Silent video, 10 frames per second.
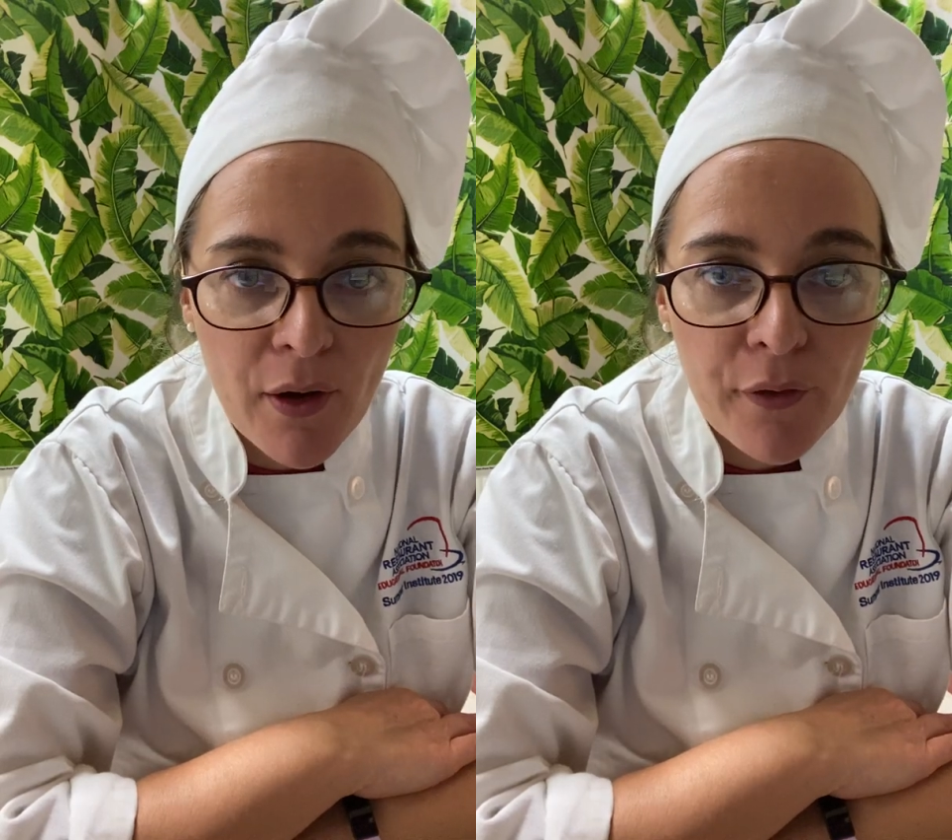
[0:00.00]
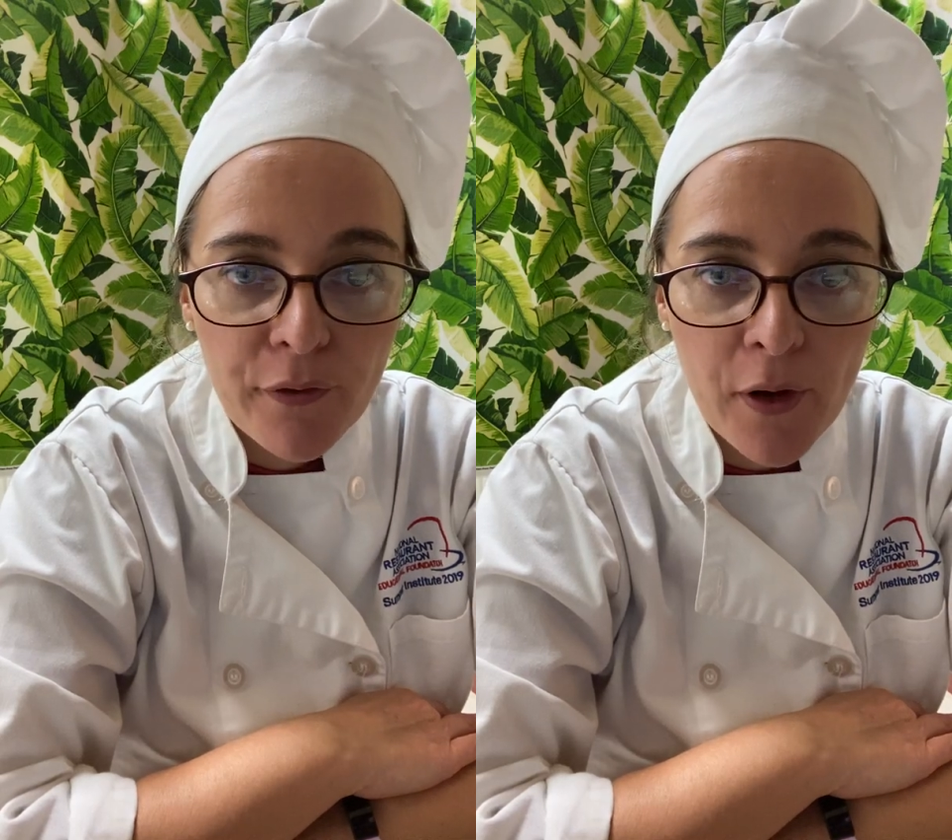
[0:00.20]

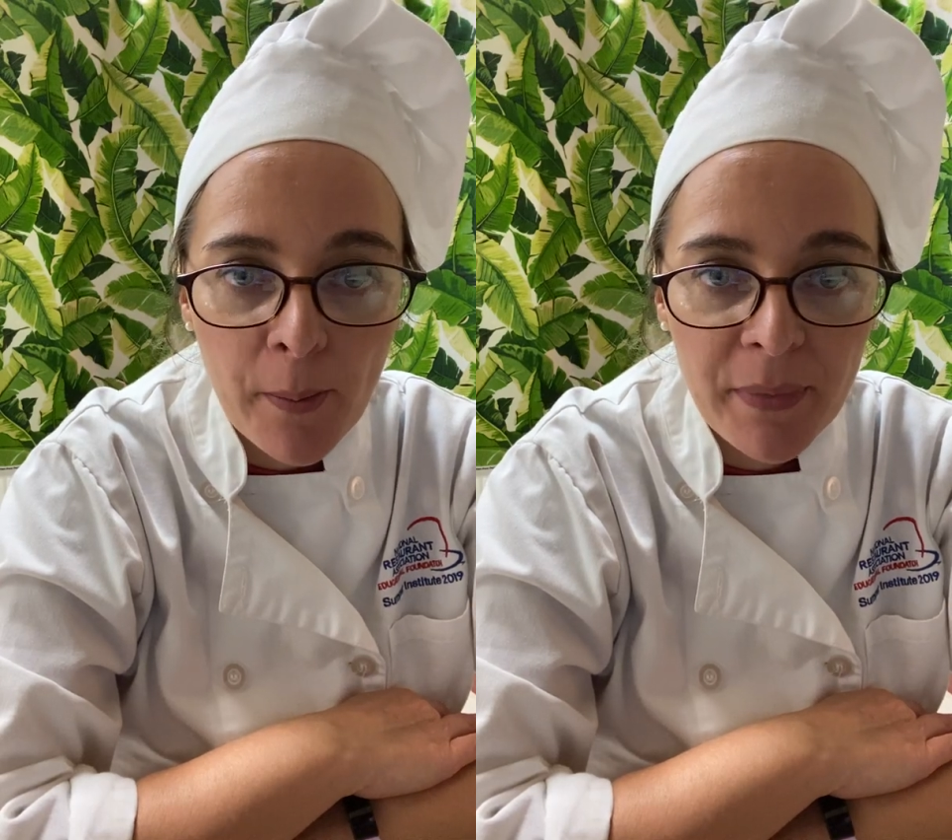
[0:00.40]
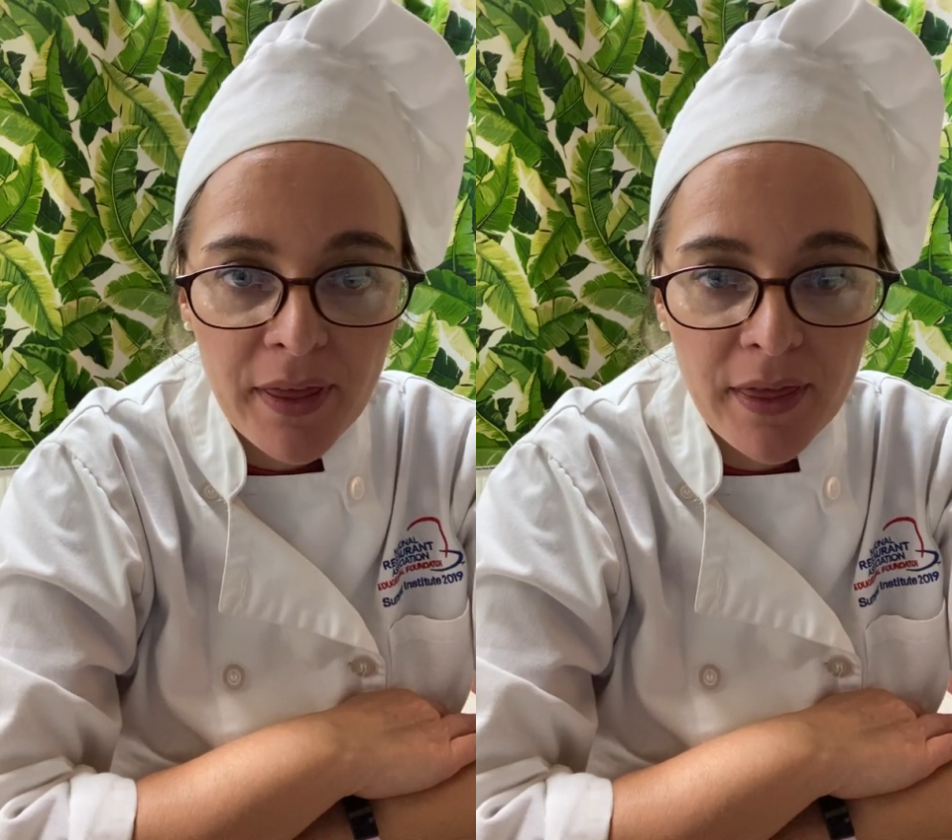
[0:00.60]

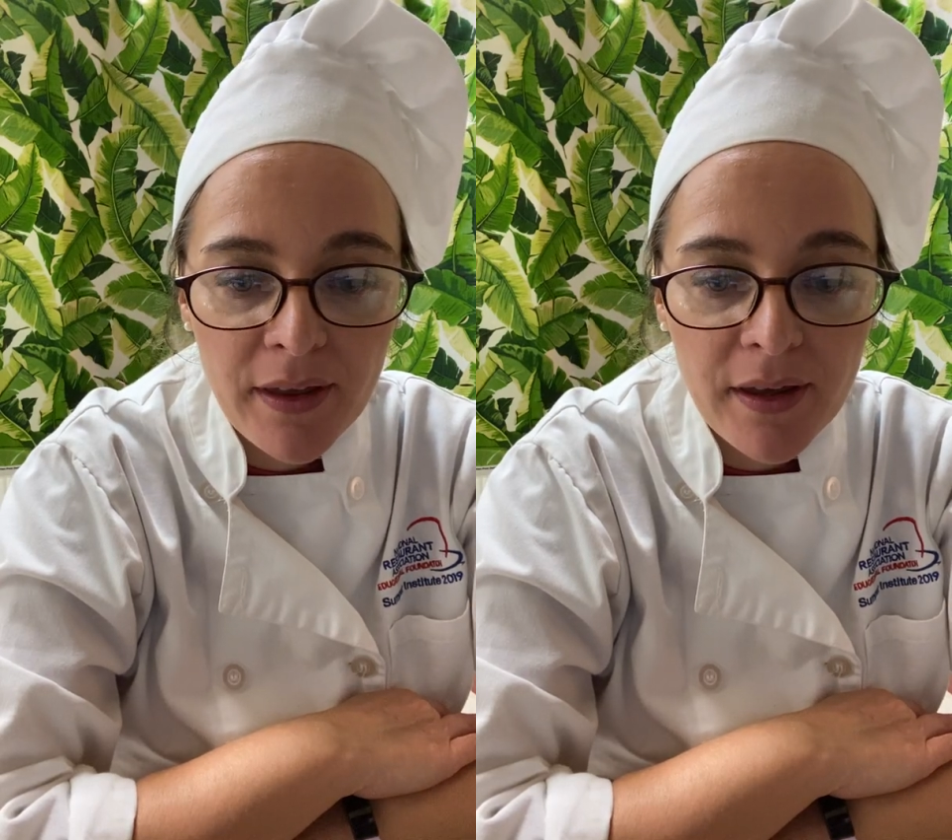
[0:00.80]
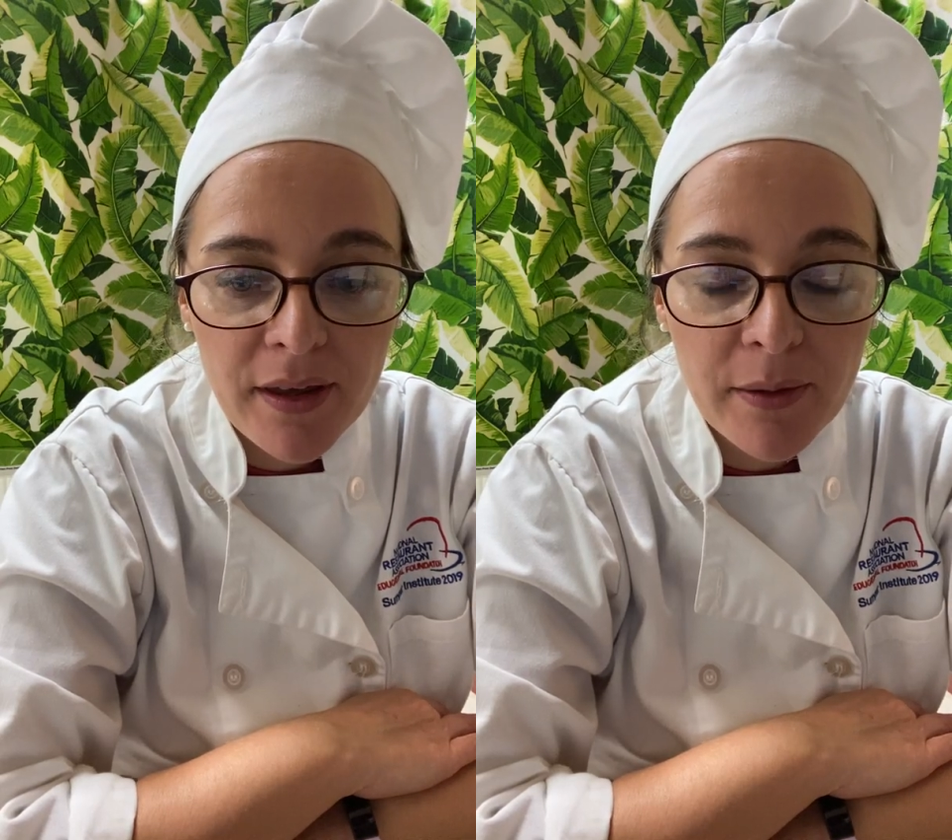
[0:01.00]
from
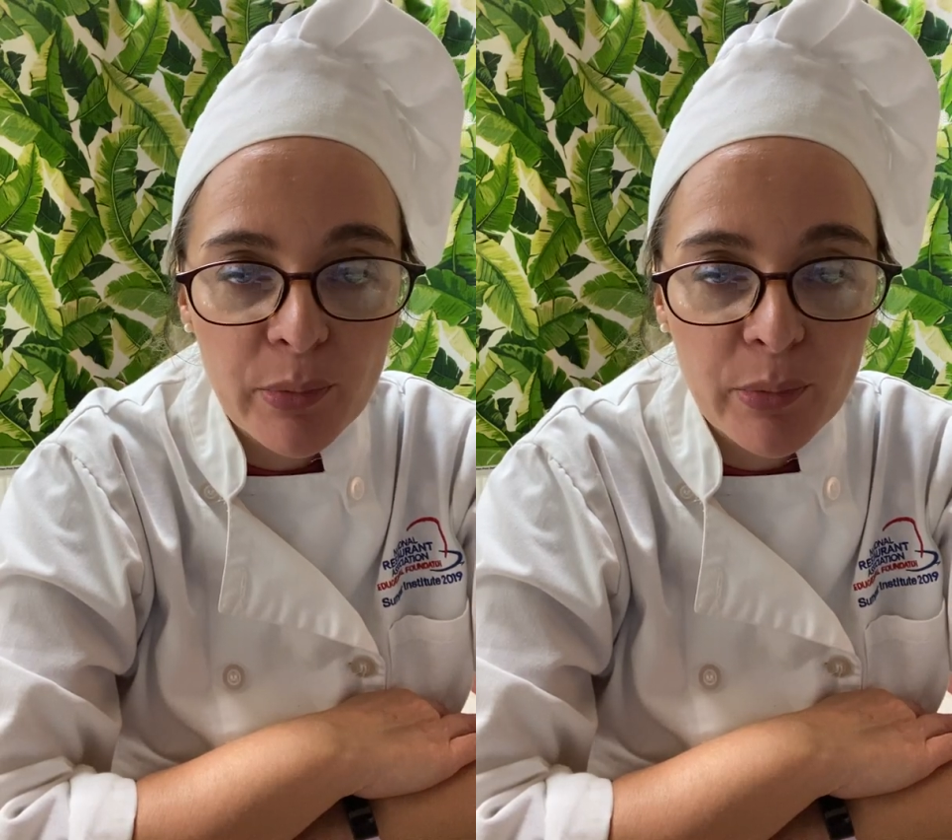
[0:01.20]
the